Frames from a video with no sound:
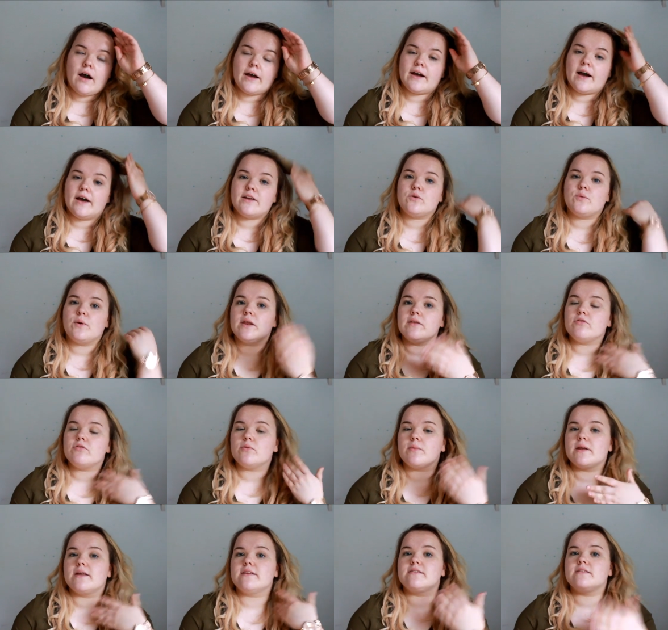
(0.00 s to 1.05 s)
I kind of wait a few
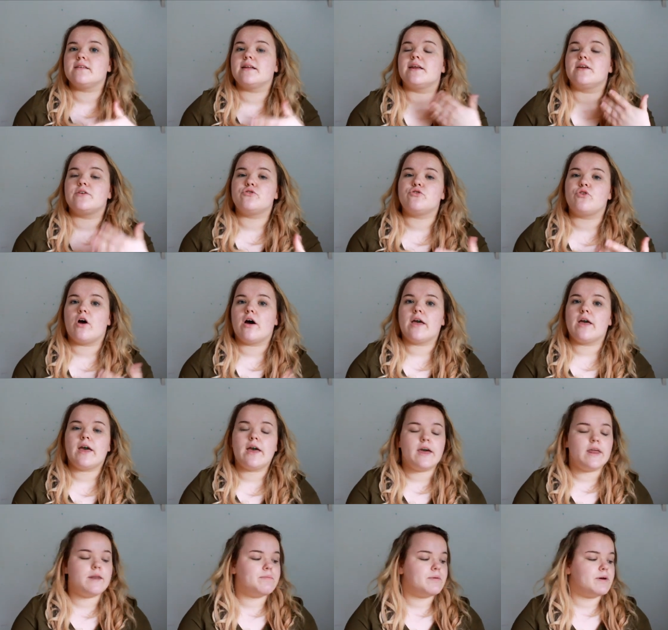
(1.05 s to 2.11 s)
minutes to dry
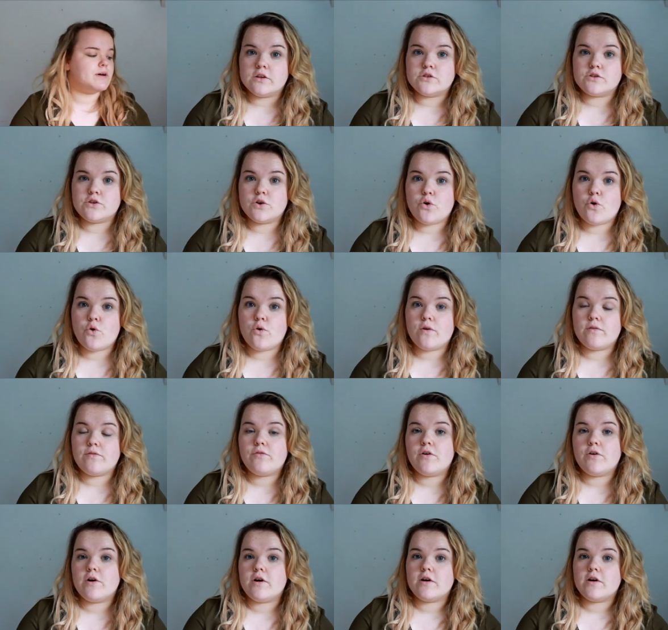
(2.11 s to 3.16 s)
in. So
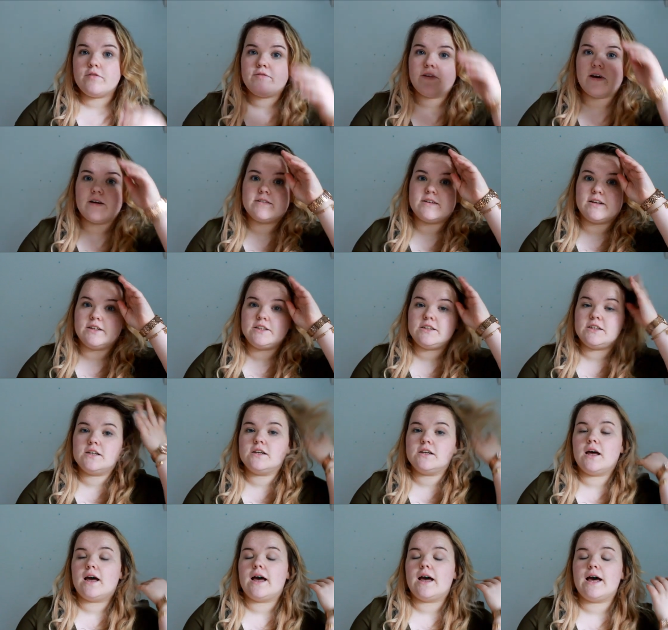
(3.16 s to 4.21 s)
for
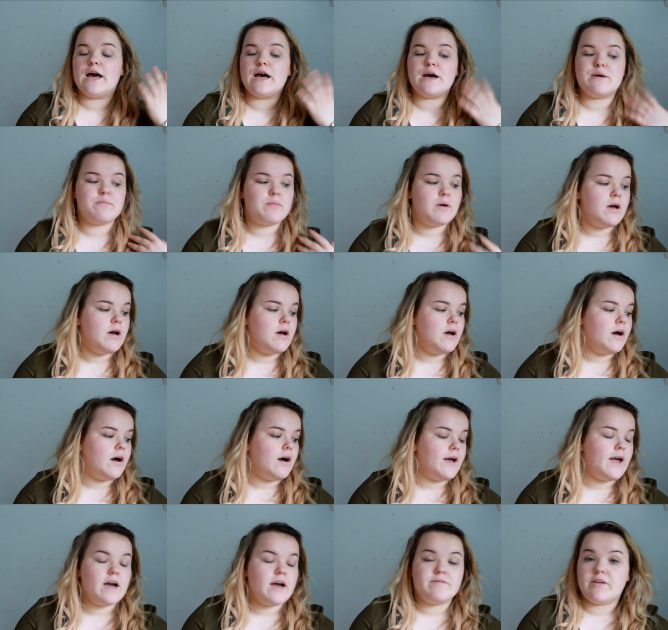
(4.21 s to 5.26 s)
foundation, um,
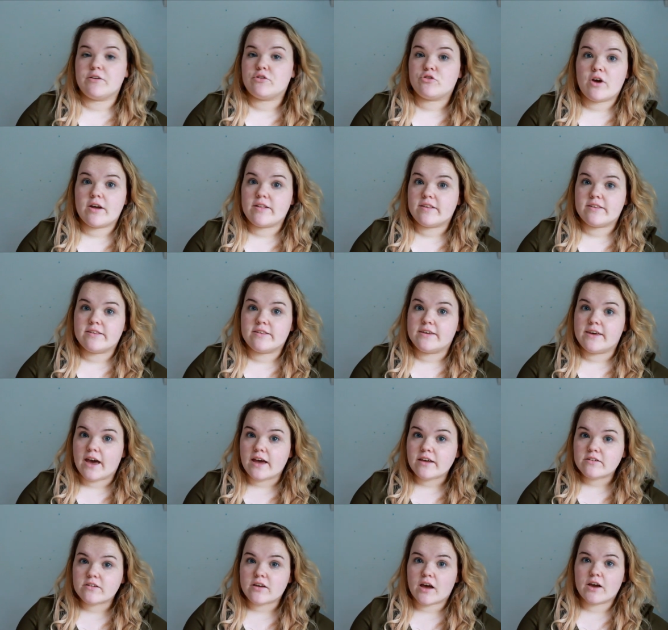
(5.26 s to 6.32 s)
I have not tried this
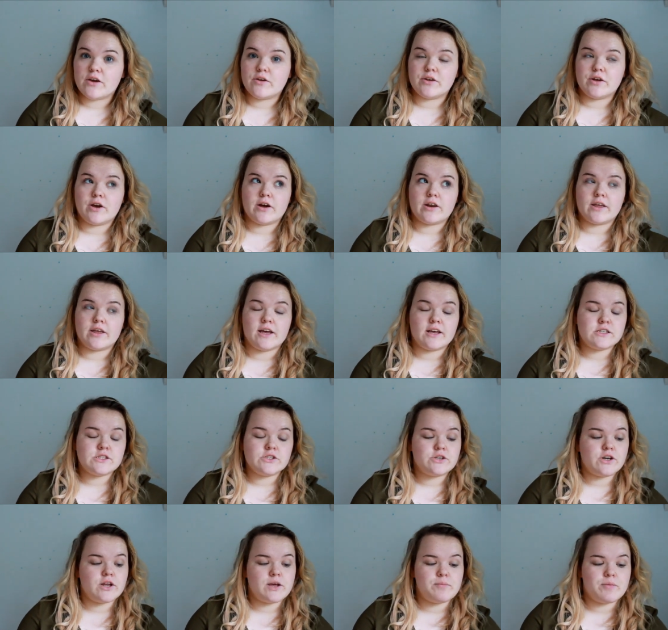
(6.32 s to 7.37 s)
yet. I only got it
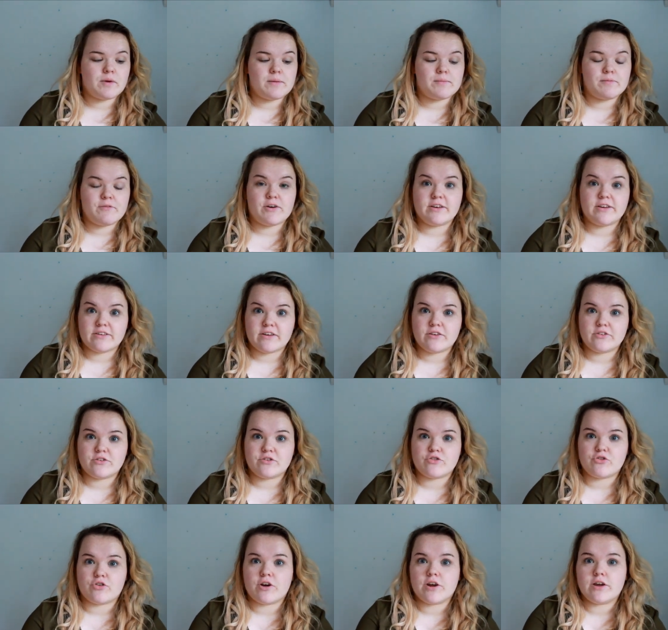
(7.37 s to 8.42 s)
yesterday, but I'm very excited to
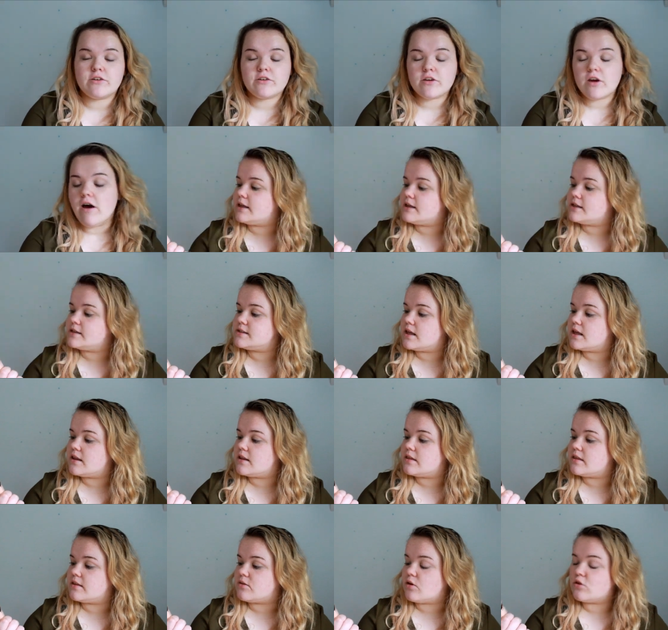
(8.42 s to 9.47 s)
try it. It is,
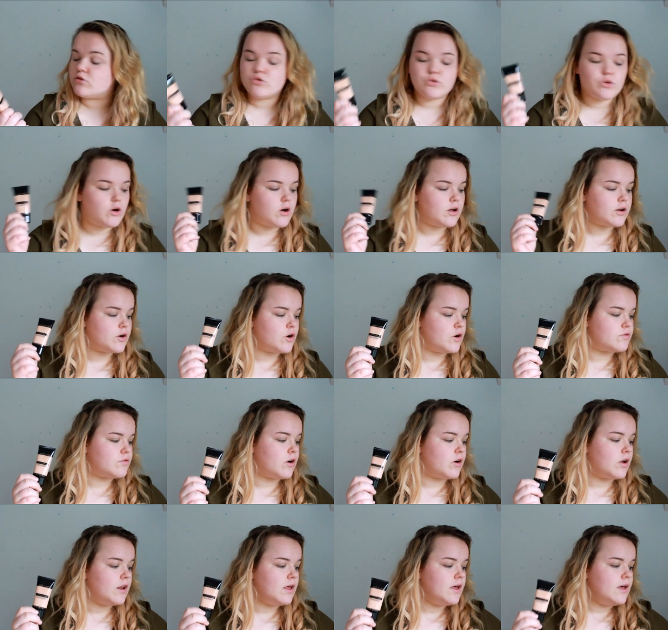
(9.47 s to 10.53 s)
it's also called
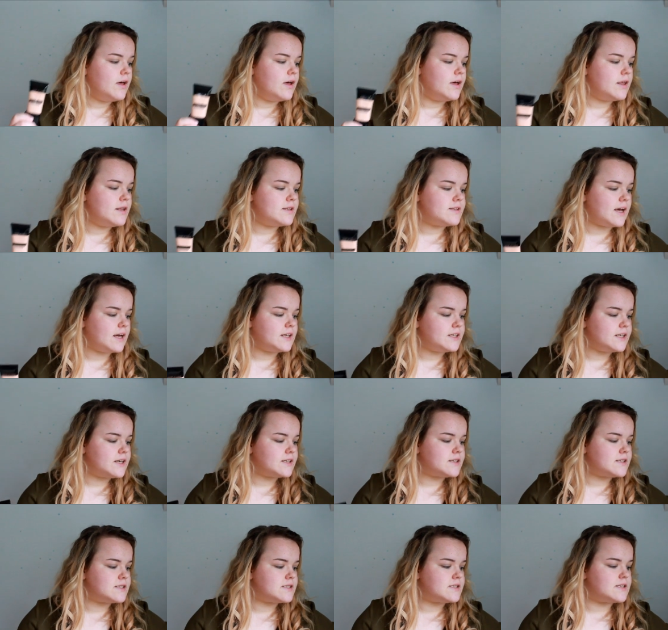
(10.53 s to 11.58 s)
Coverall. It is actually
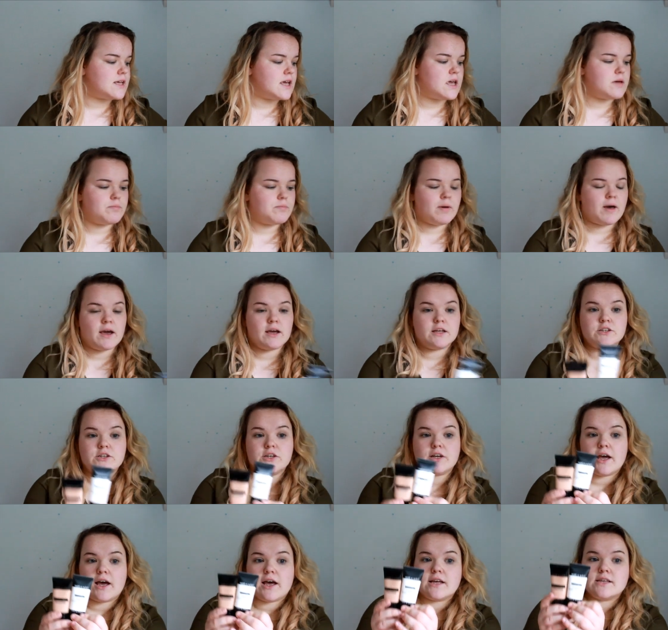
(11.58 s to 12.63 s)
got the same
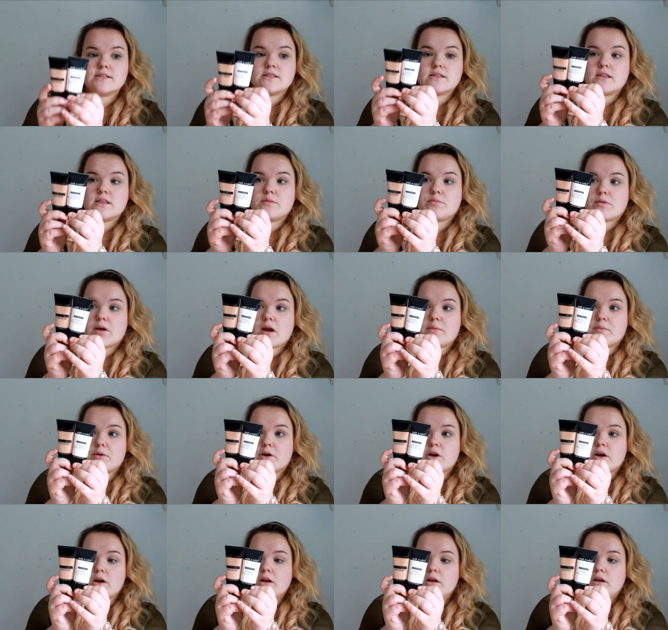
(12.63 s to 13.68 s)
packaging as the
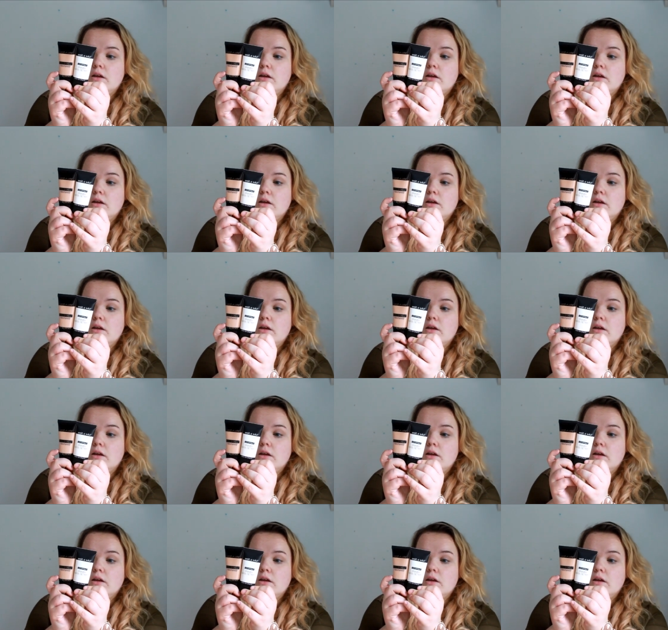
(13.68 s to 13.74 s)
primer.